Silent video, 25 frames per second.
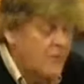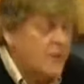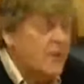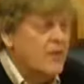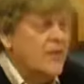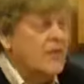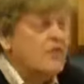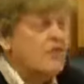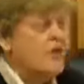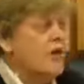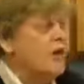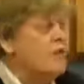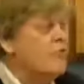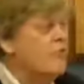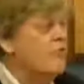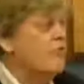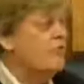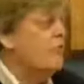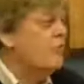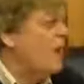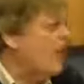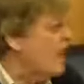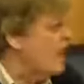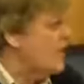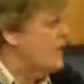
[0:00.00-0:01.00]
that so
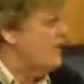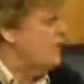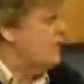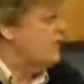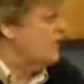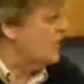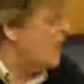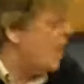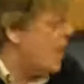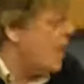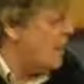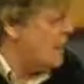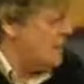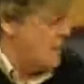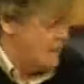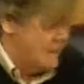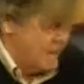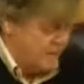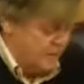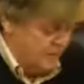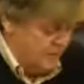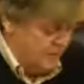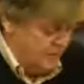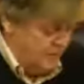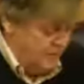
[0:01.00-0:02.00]
frightens
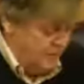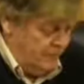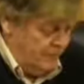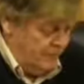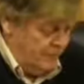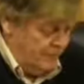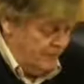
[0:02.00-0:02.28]
Zionism